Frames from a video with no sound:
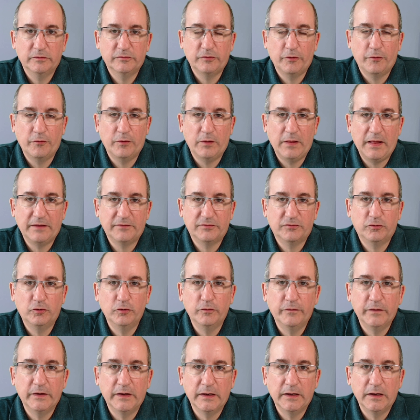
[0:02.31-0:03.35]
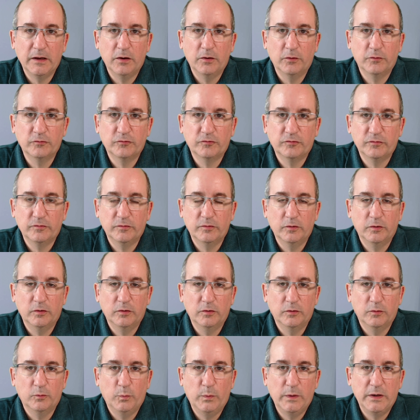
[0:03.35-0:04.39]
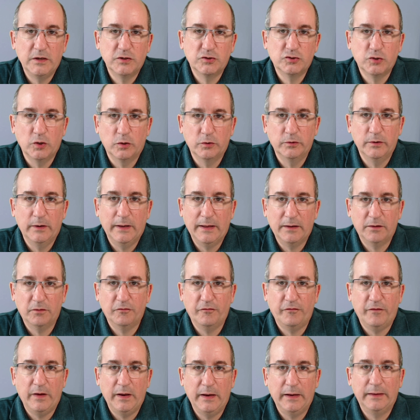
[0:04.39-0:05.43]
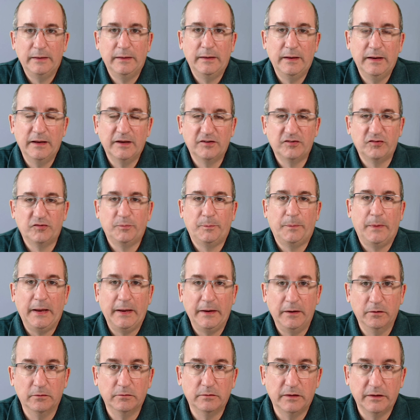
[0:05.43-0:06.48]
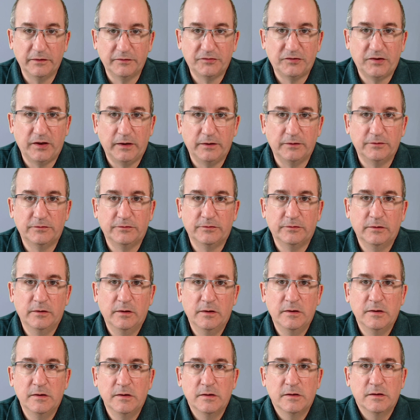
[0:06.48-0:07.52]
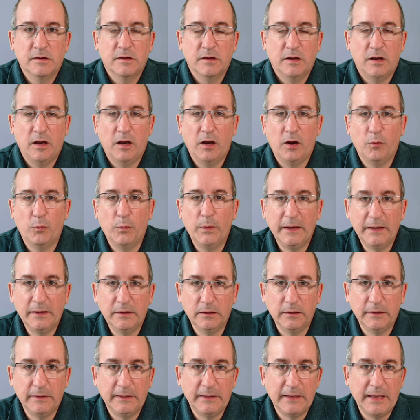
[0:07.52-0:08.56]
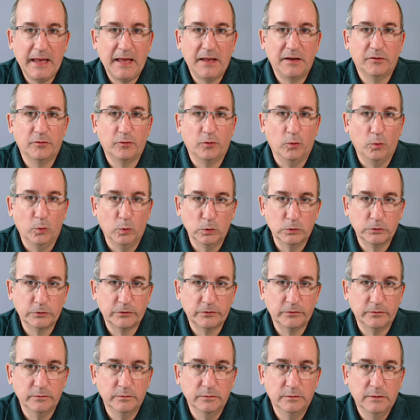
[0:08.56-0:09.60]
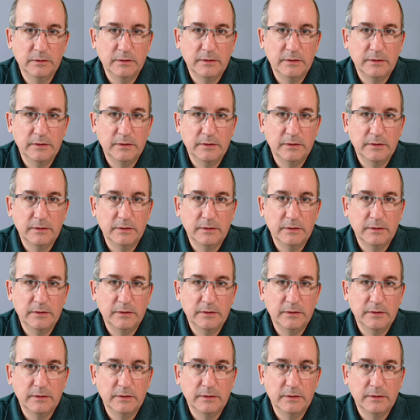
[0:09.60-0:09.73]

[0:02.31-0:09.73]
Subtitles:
So the last two videos, we showed you how to find expired listings, weekly and older.